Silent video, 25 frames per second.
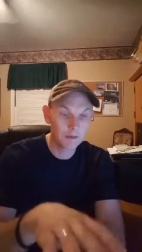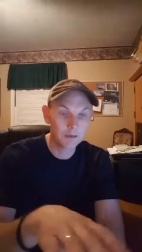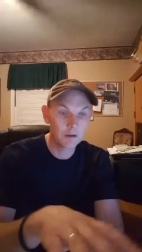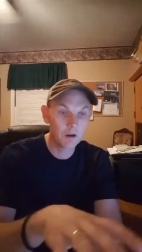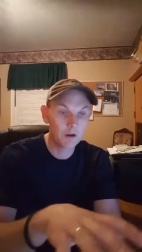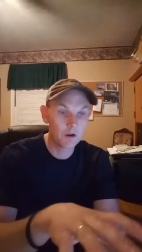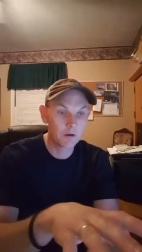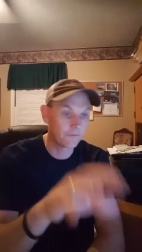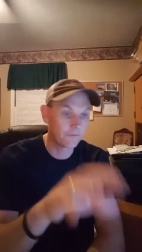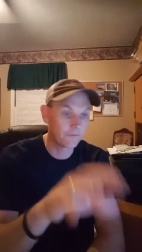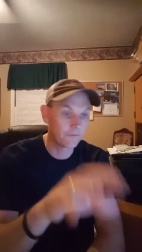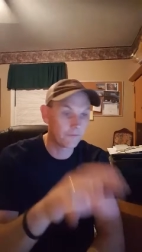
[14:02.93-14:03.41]

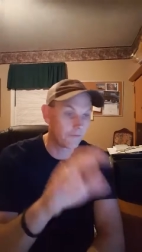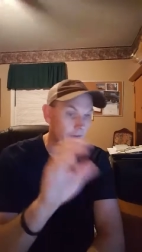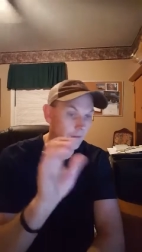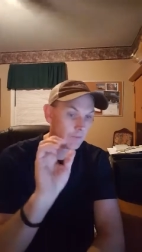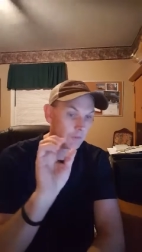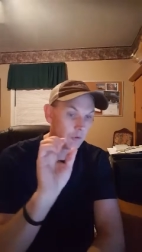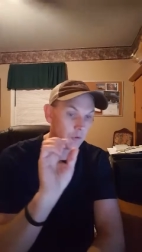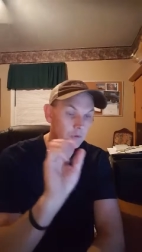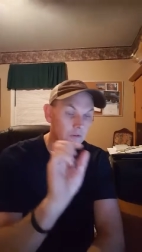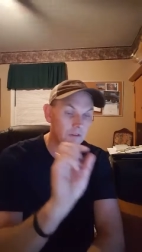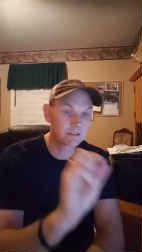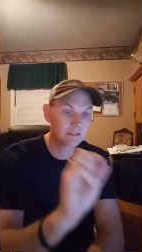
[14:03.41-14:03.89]
on, if
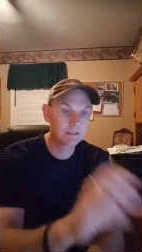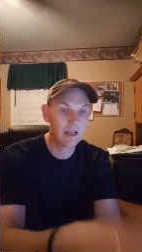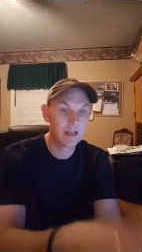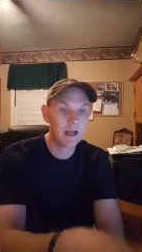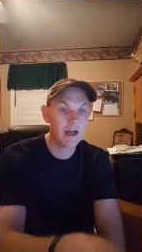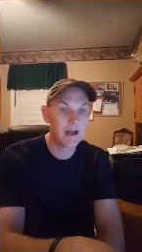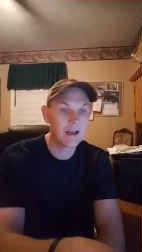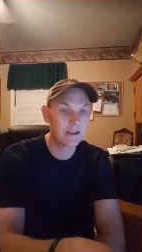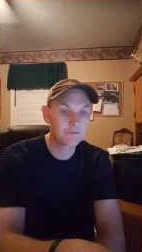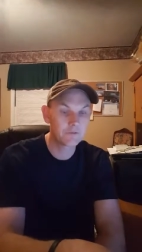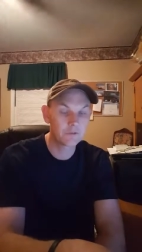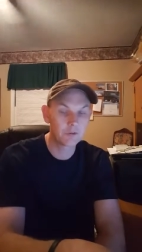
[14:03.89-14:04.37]
I'm doing
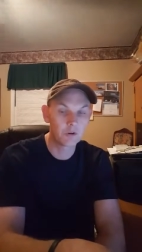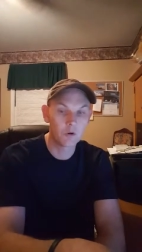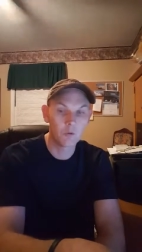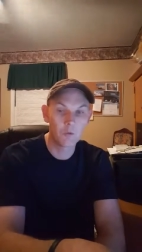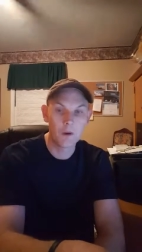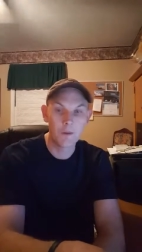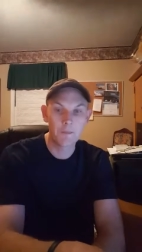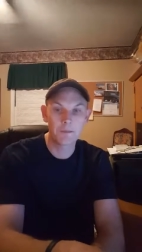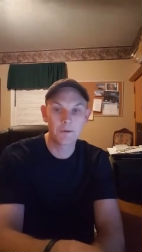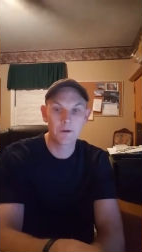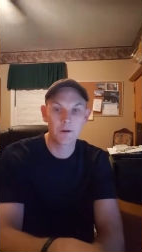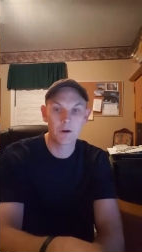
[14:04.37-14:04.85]
slides for a
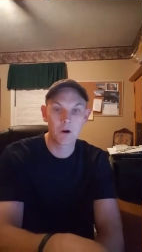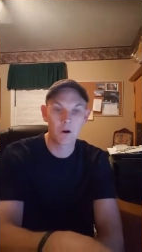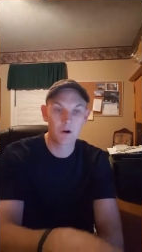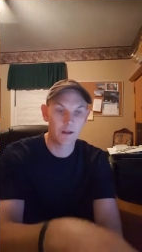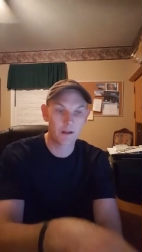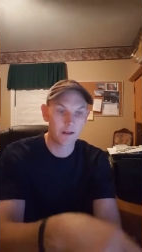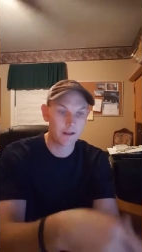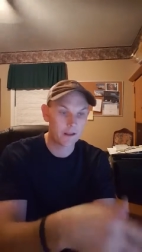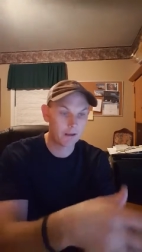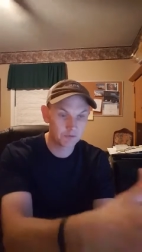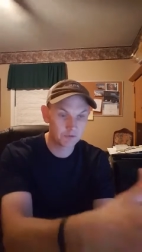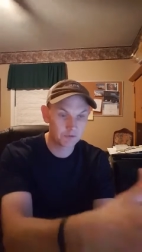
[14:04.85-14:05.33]
webinar,
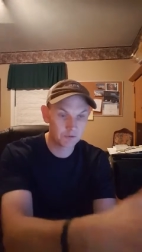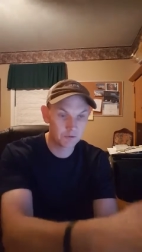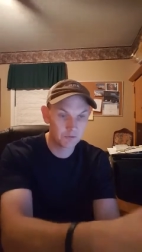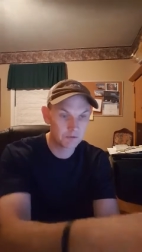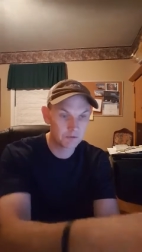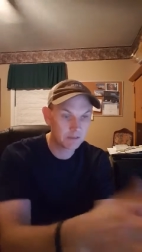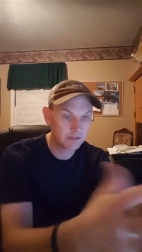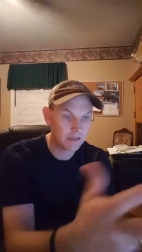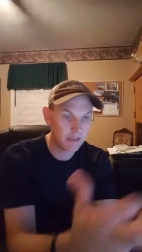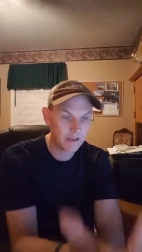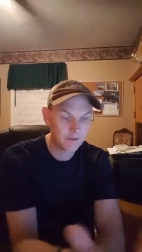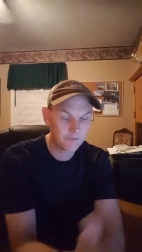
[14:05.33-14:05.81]
like I was doing
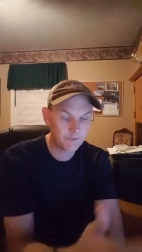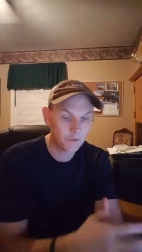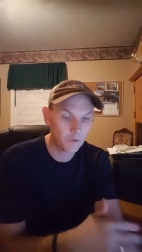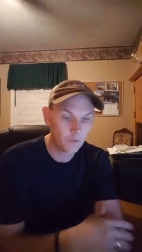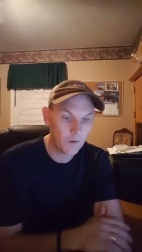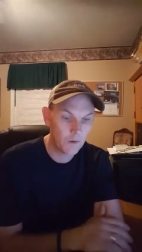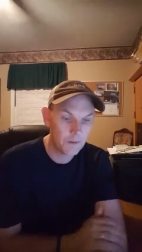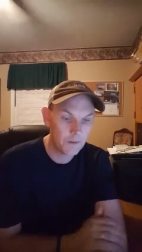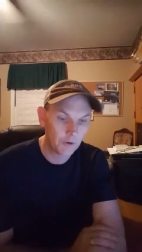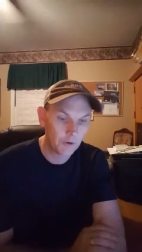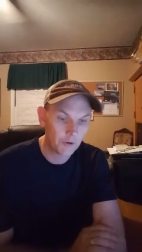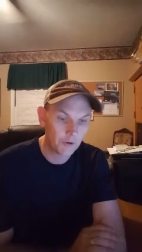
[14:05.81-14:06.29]
slides for a
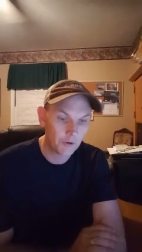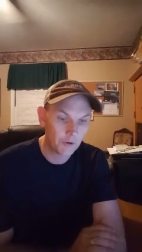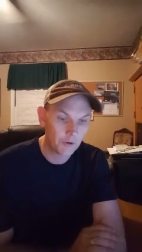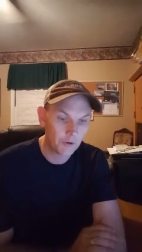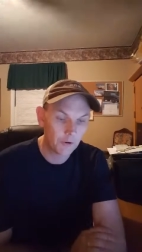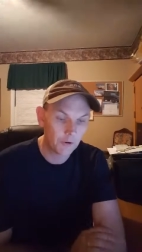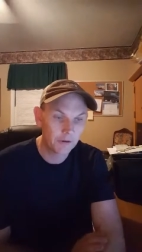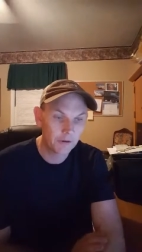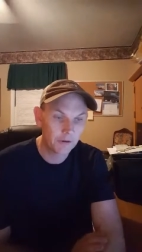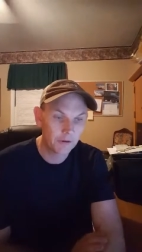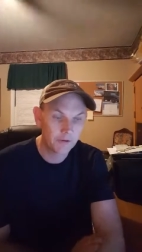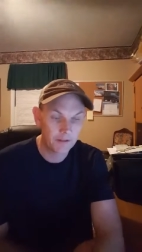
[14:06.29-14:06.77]

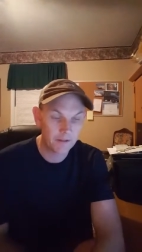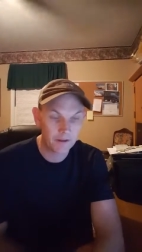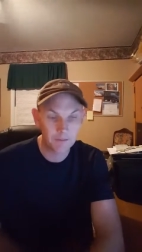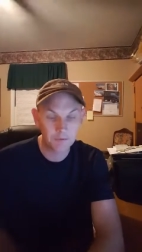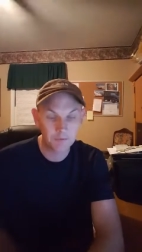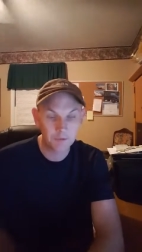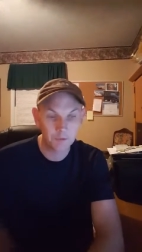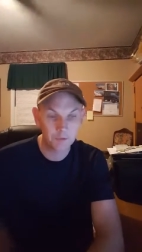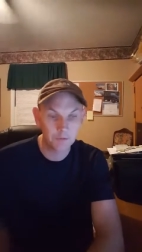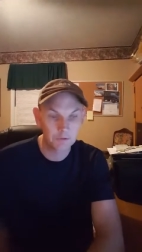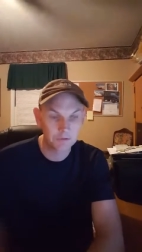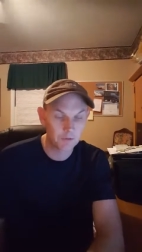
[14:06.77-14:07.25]
webinar earlier that
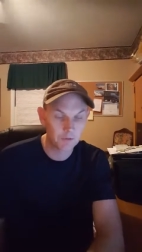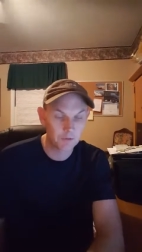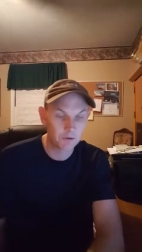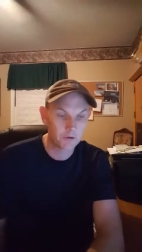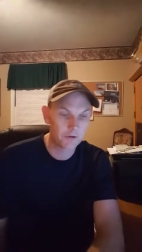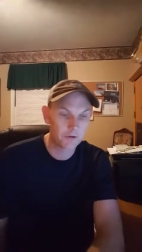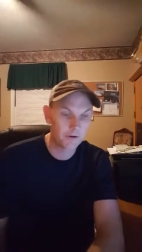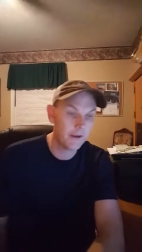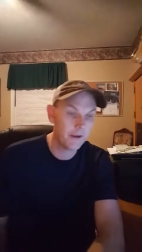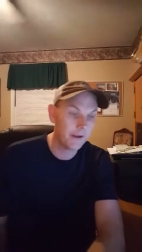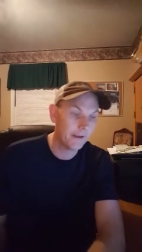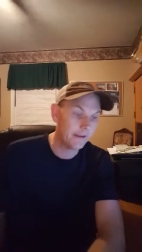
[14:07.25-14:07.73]
I'm doing
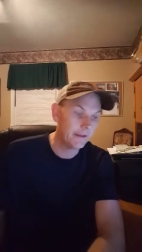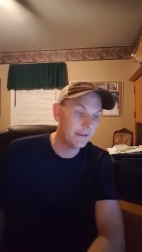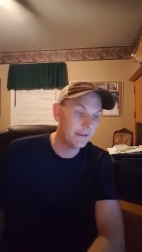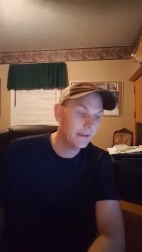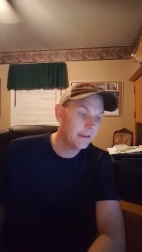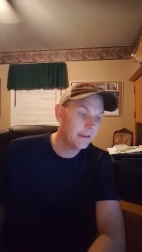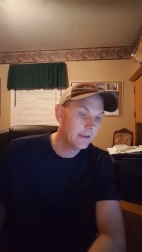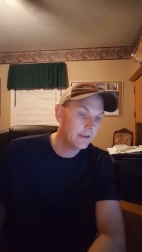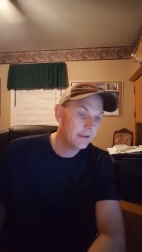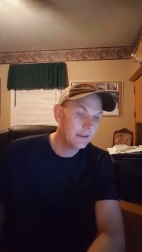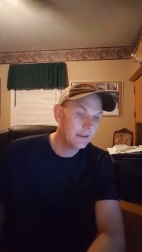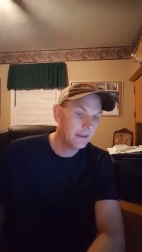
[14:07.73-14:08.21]
tomorrow night,
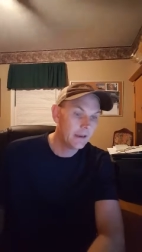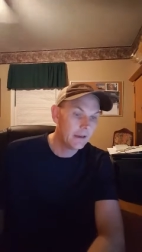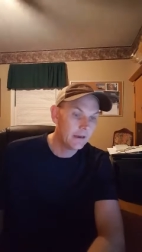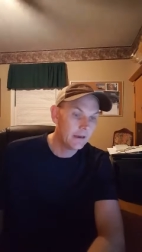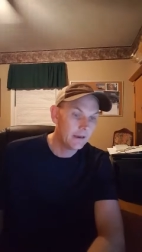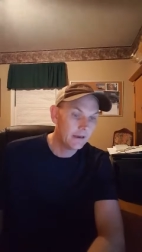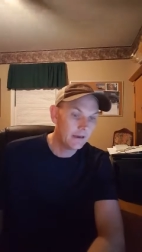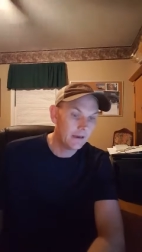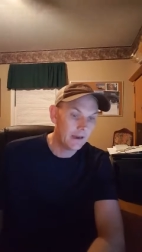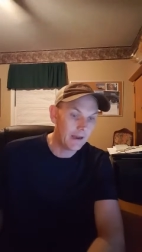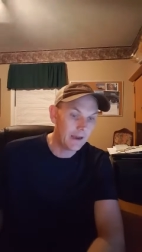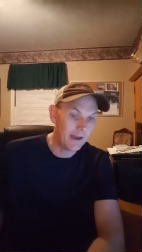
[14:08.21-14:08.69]

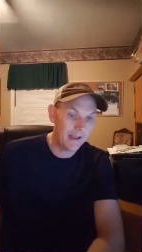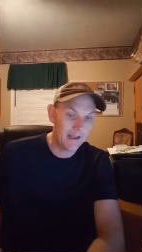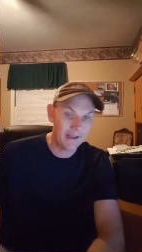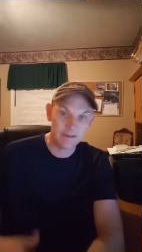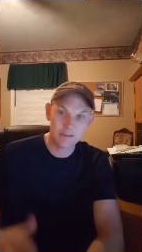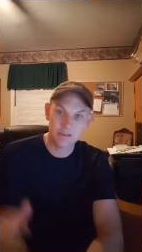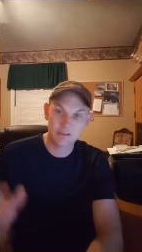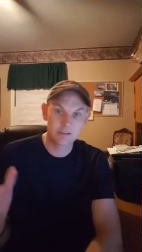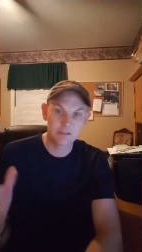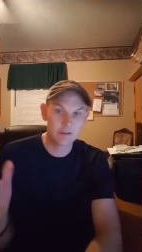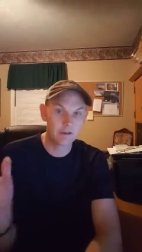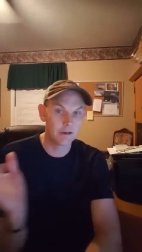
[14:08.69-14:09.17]
I
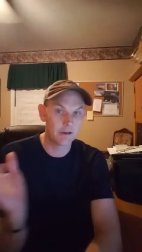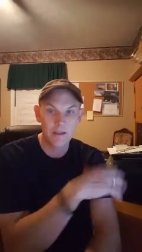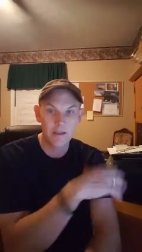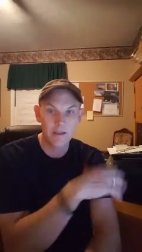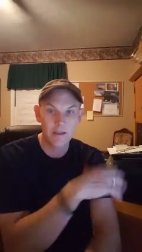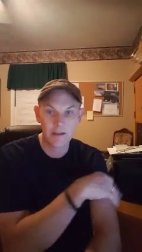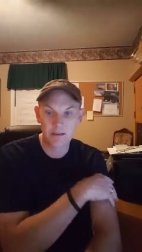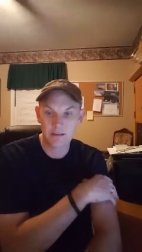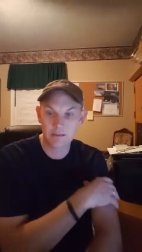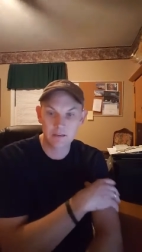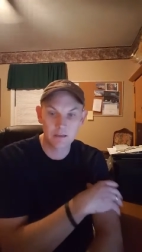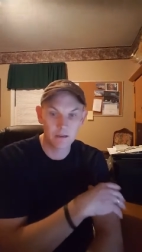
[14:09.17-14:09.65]
had to shut all
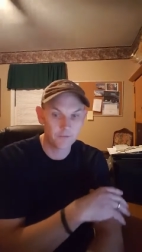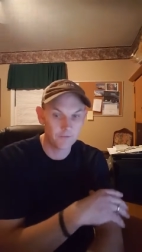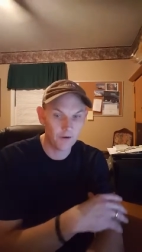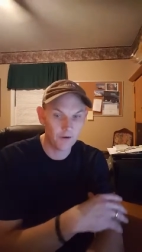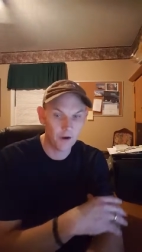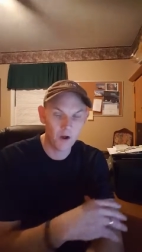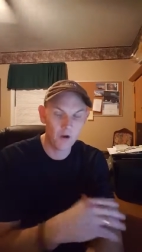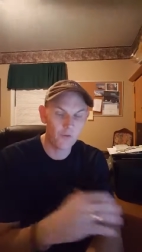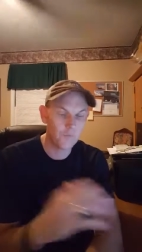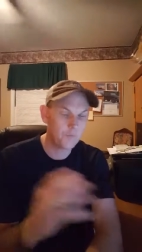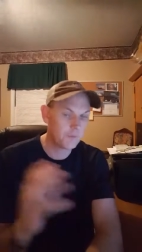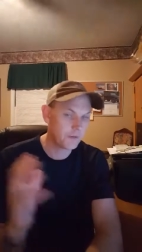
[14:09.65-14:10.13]
that stuff
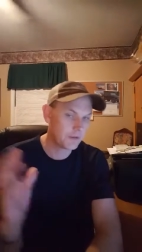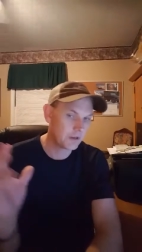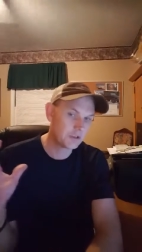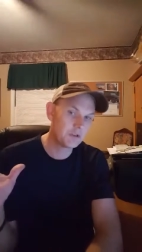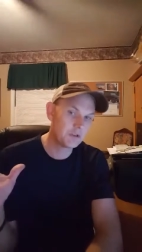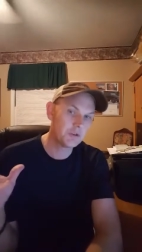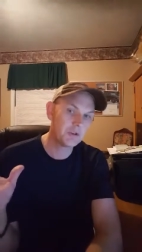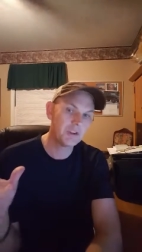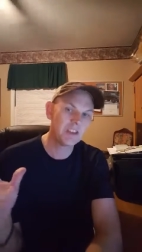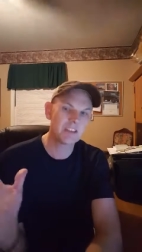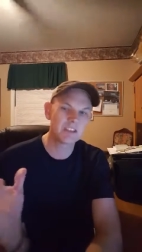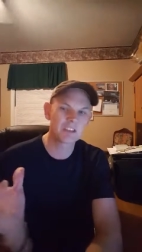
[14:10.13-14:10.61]
off because
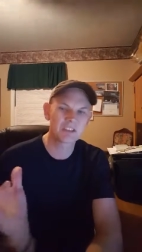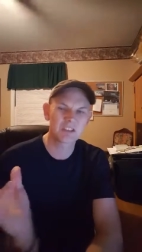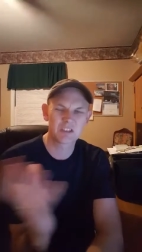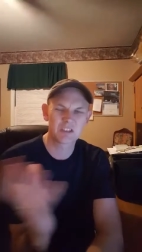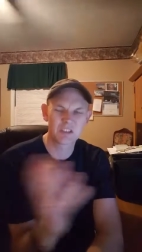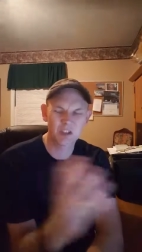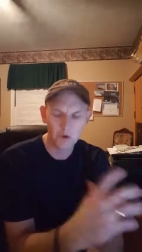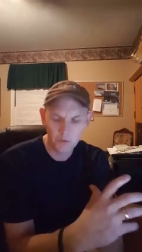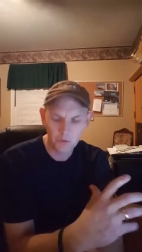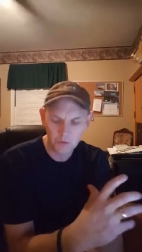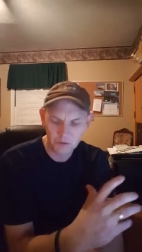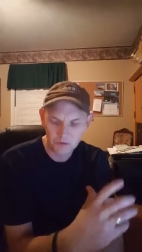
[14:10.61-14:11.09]
you get
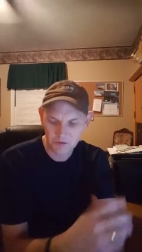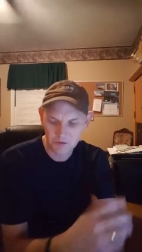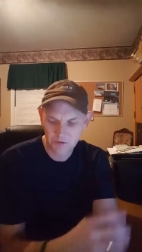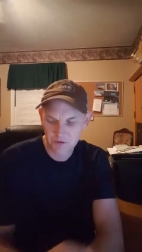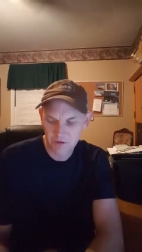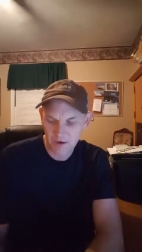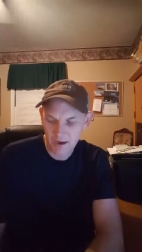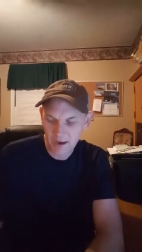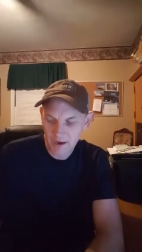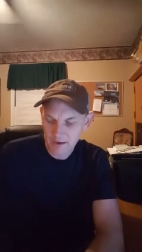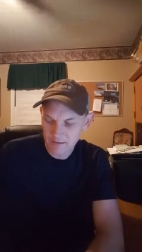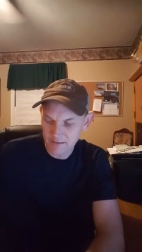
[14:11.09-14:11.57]
so
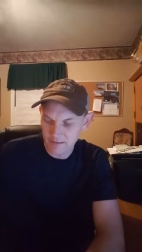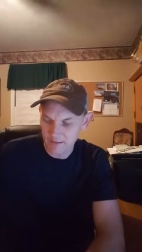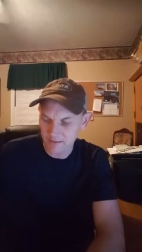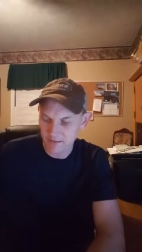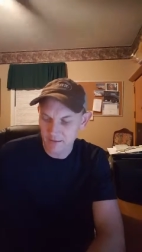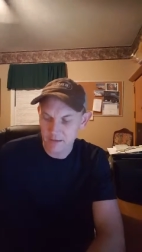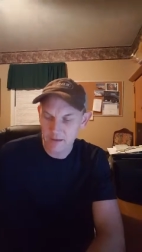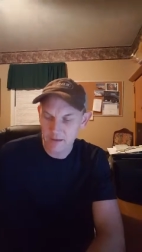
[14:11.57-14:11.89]
distracted.